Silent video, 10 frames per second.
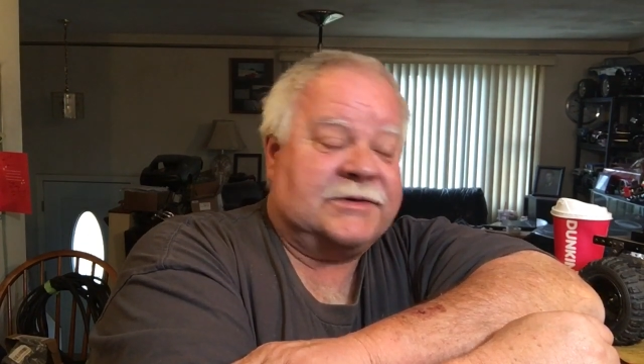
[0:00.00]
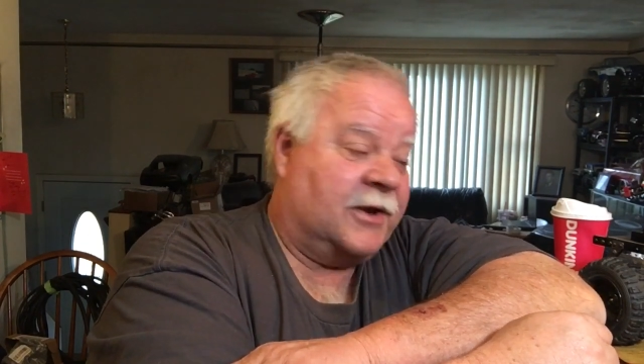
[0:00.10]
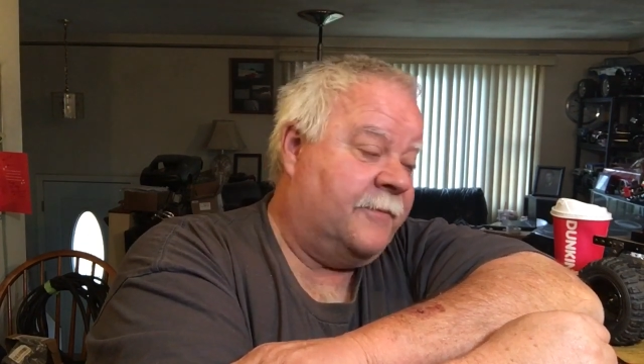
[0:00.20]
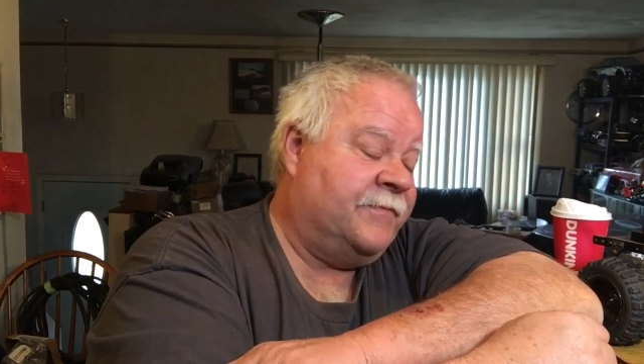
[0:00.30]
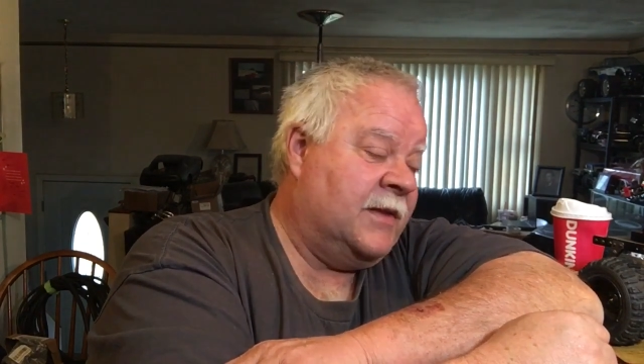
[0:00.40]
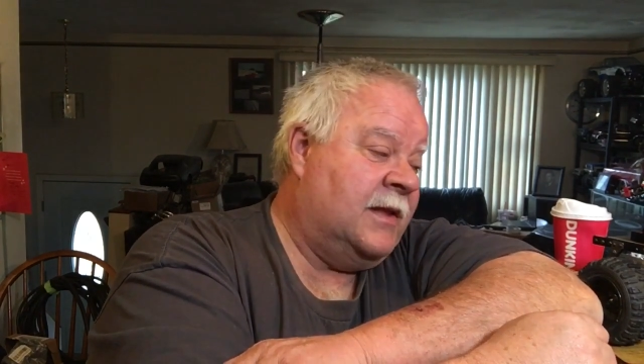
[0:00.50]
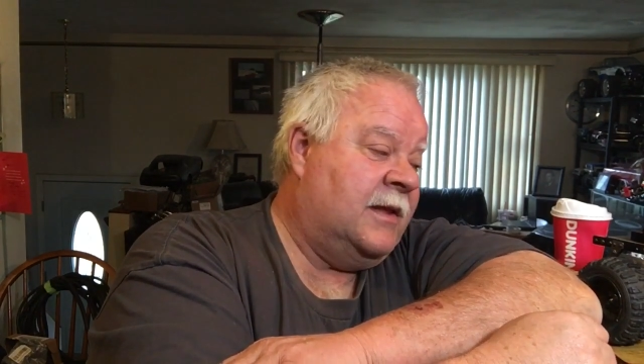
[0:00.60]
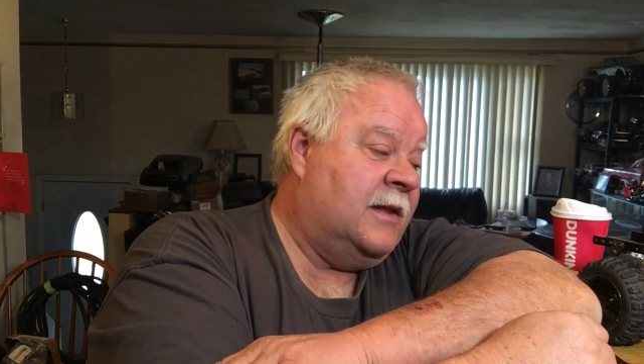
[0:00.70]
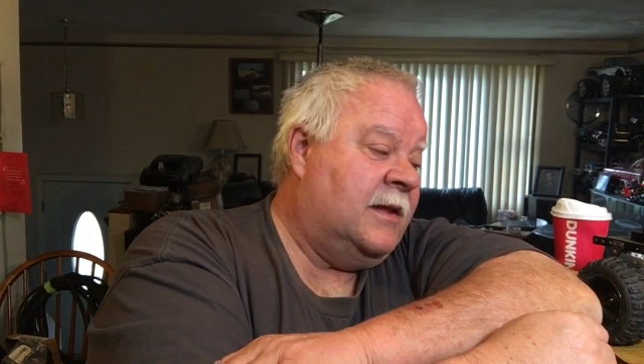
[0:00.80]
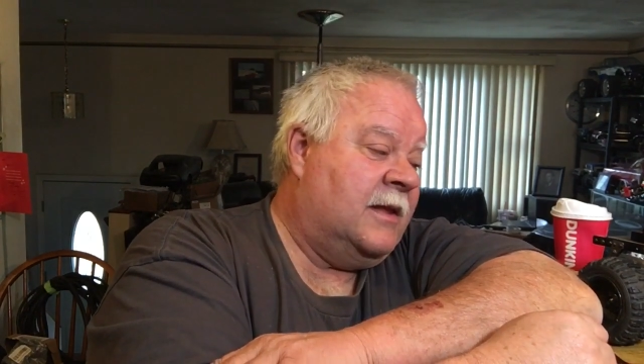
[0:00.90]
So,
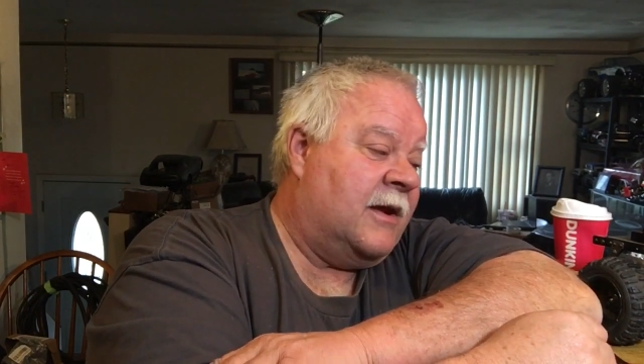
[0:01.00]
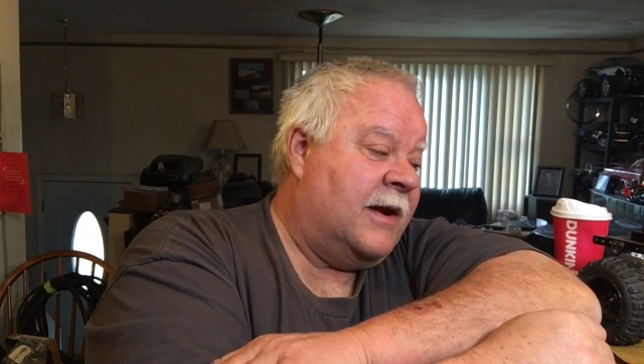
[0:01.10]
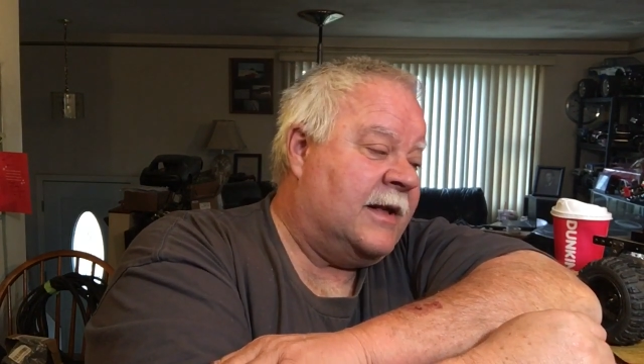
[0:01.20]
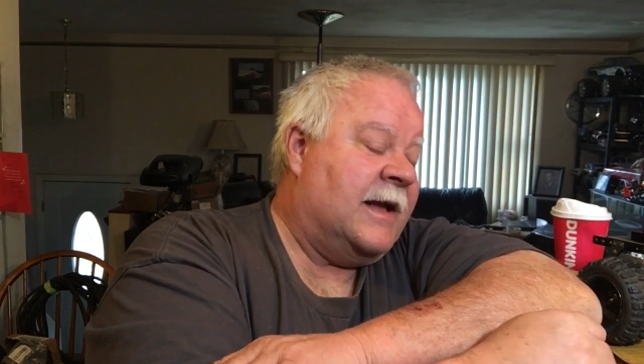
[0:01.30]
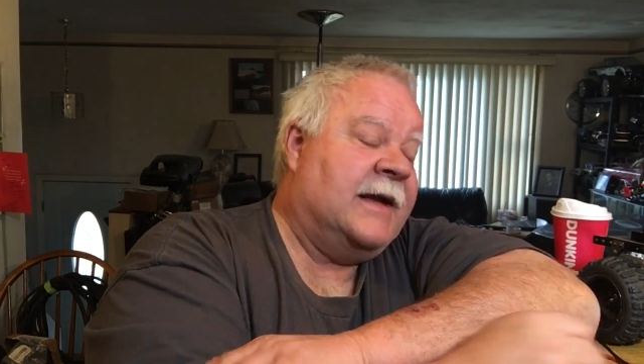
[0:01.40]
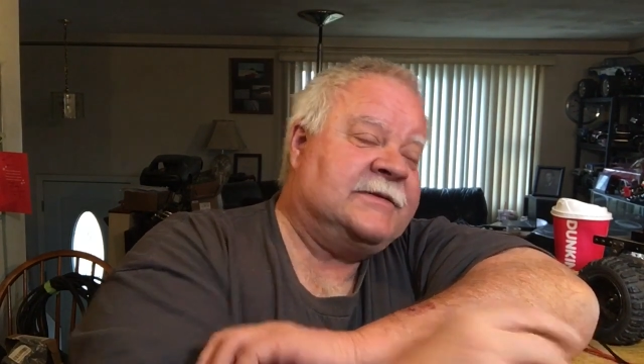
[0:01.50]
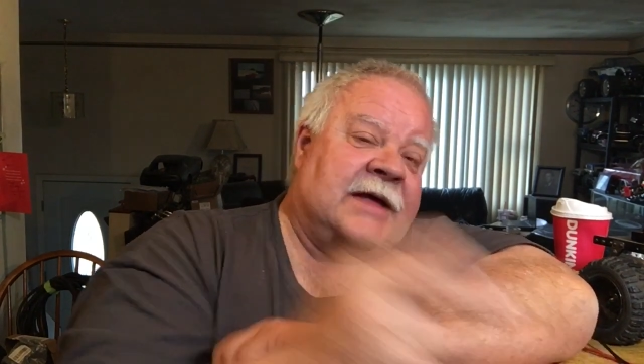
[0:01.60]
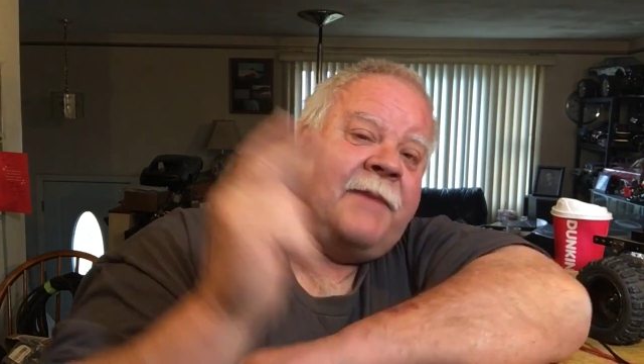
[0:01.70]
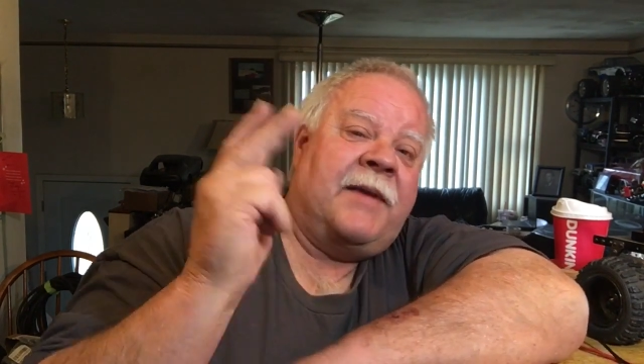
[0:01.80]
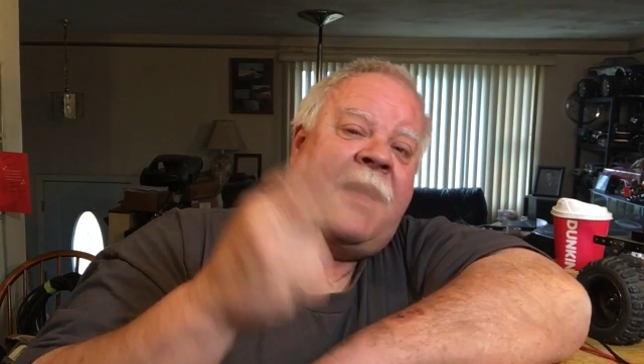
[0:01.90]
all right, guys,
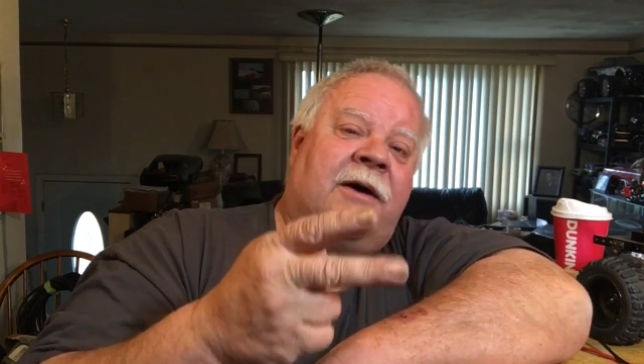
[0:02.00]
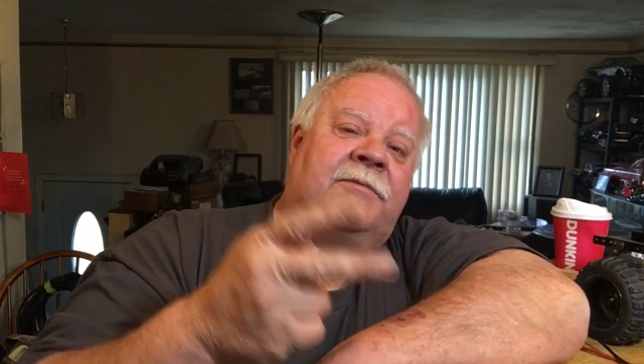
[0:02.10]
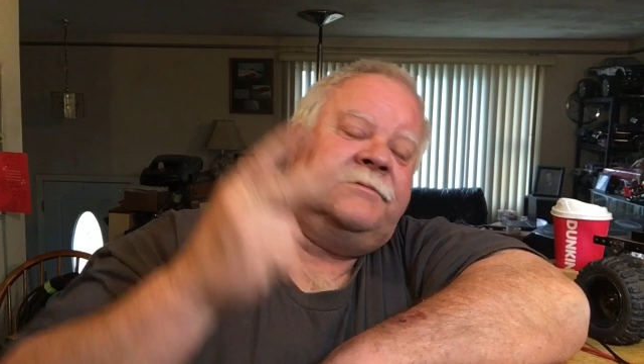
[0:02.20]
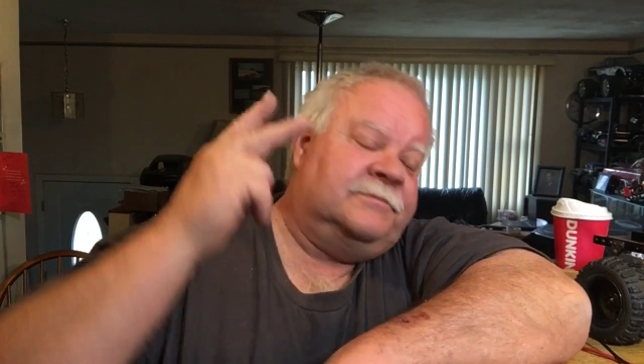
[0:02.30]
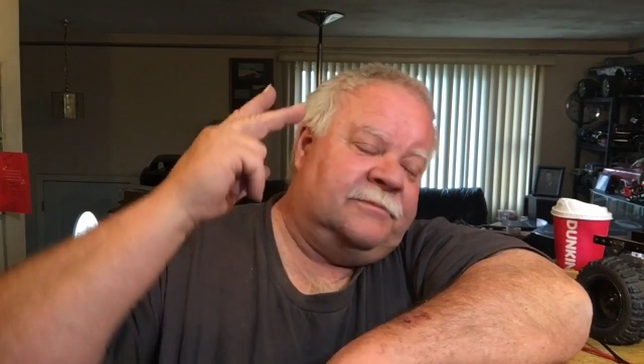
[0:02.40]
I'm out.